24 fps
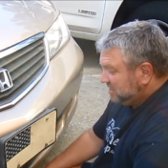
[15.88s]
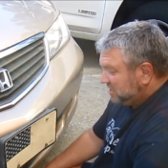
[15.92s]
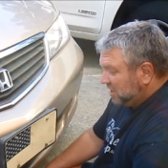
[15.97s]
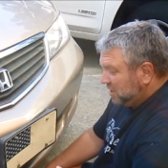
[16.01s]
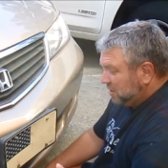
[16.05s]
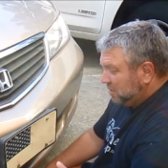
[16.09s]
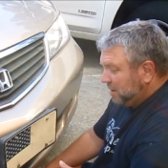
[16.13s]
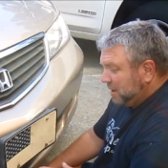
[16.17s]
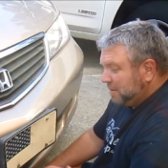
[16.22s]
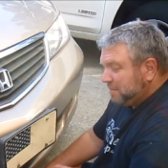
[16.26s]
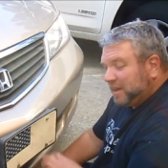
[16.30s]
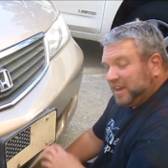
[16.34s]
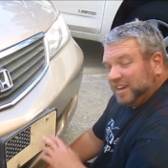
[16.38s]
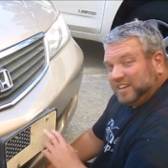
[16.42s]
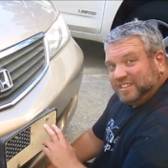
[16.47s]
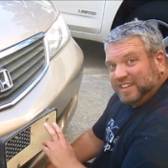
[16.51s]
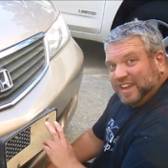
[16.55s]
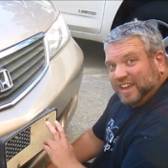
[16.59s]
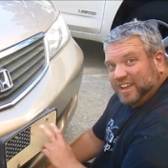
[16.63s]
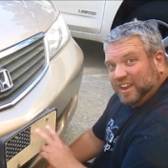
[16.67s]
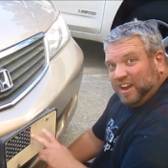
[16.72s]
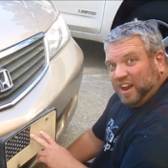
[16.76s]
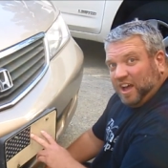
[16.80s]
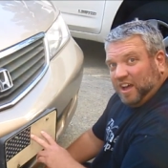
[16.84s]
So I'm going to
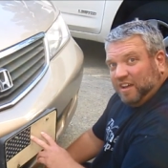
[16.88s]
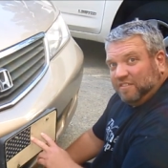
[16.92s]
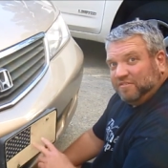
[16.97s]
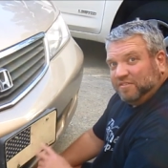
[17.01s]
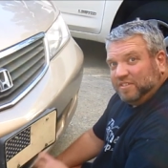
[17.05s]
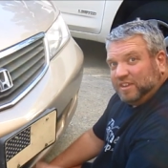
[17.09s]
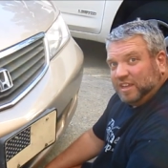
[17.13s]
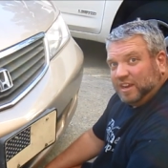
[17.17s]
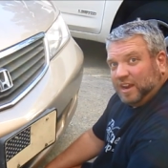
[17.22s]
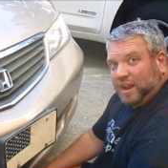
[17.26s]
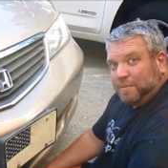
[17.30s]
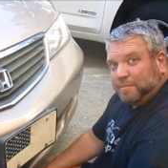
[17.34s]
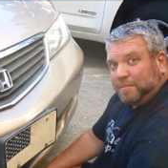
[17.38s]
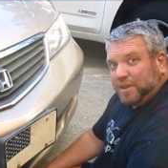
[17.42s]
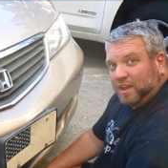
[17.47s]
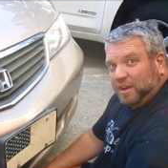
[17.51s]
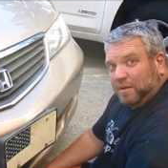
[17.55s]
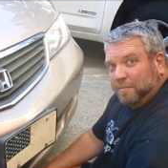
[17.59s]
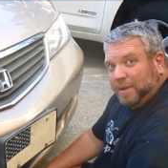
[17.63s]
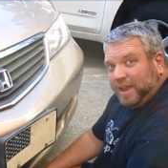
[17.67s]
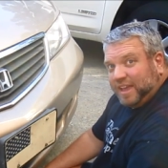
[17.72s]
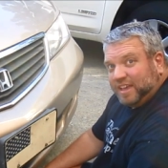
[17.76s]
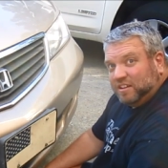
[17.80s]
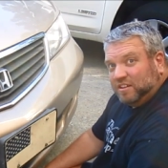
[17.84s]
take it off and I'm going
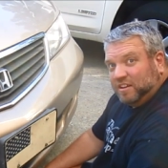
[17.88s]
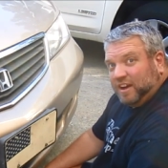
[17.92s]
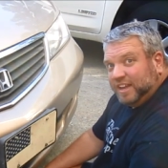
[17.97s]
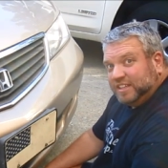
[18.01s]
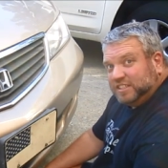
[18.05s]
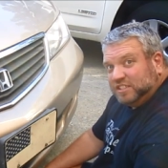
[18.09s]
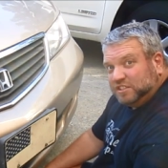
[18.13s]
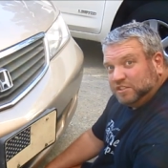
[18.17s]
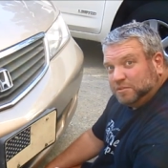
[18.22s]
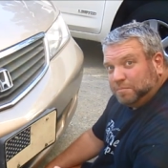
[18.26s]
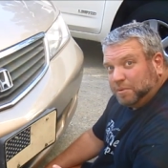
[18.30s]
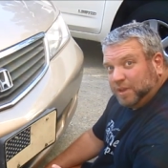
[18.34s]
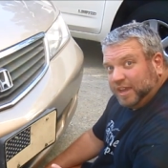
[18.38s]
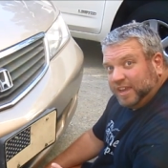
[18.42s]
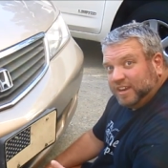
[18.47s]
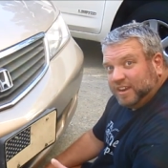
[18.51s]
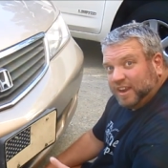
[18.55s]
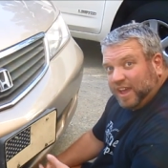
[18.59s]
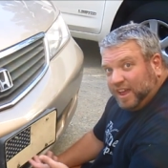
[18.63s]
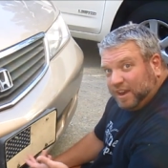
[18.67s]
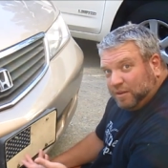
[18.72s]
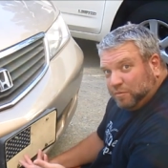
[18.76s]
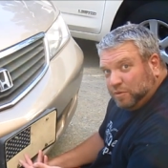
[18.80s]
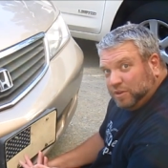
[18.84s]
to make a license plate
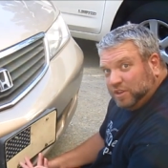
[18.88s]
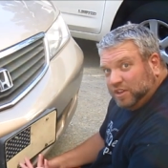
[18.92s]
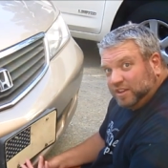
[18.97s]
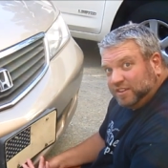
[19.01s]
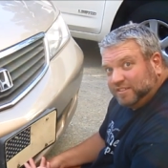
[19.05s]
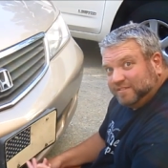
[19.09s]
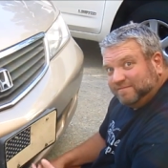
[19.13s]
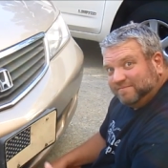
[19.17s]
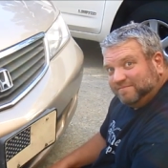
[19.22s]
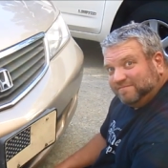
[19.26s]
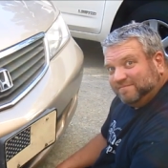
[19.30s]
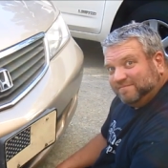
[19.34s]
out of wood.